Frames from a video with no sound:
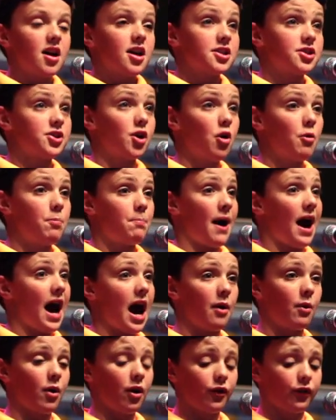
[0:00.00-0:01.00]
so
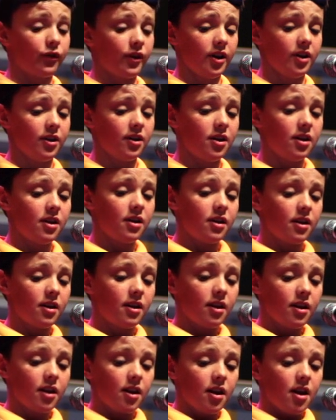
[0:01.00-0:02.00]
powerful.
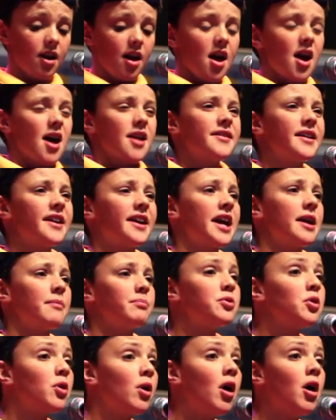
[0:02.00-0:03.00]
They
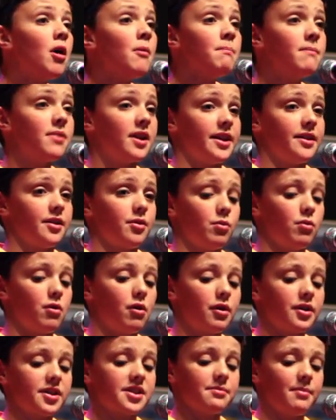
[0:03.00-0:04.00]
came tumbling
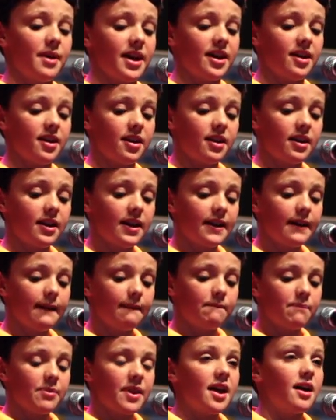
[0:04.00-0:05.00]
towards me.
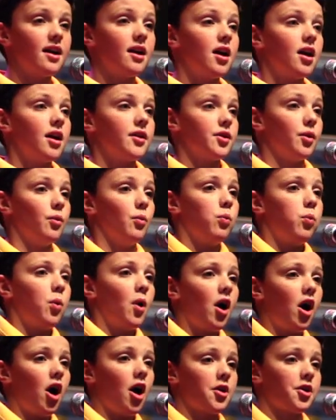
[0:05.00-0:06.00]
The
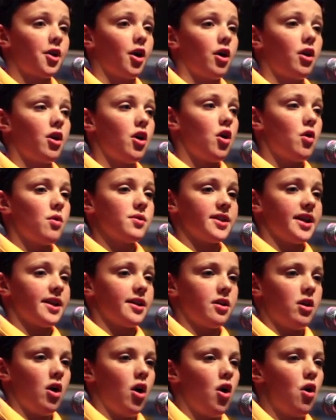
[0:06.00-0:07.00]
water was
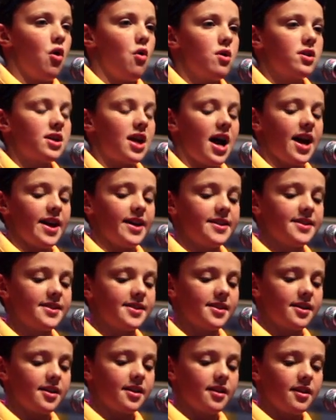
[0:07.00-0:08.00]
like cold
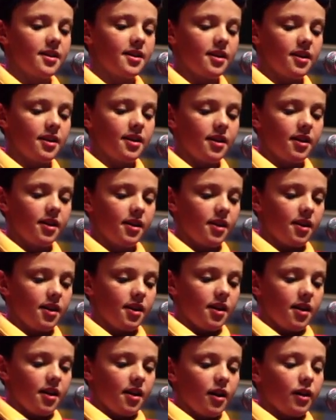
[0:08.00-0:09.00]
ice.
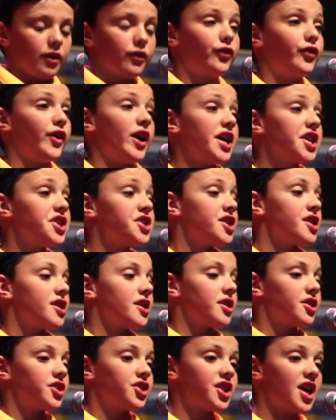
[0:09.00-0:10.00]
Fish,
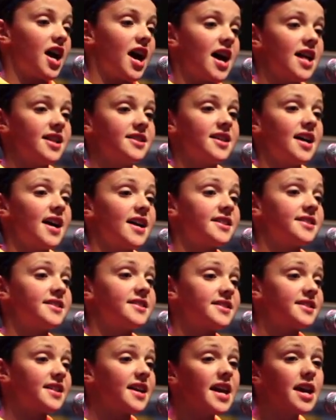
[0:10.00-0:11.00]
shells, and
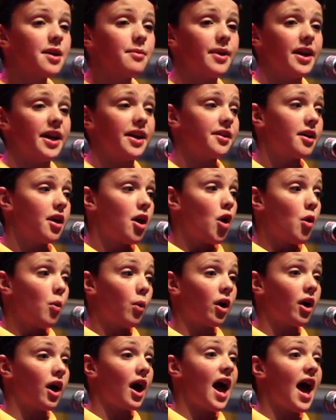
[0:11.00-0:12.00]
seaweed
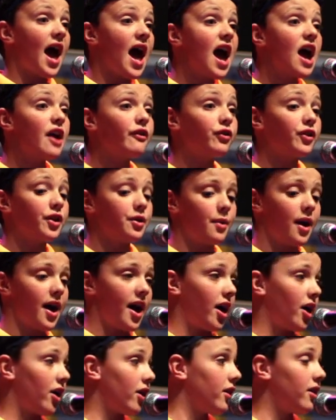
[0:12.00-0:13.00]
were
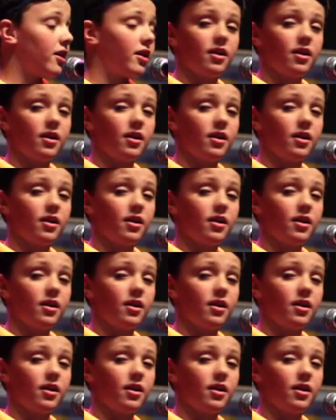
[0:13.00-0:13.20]
everywhere.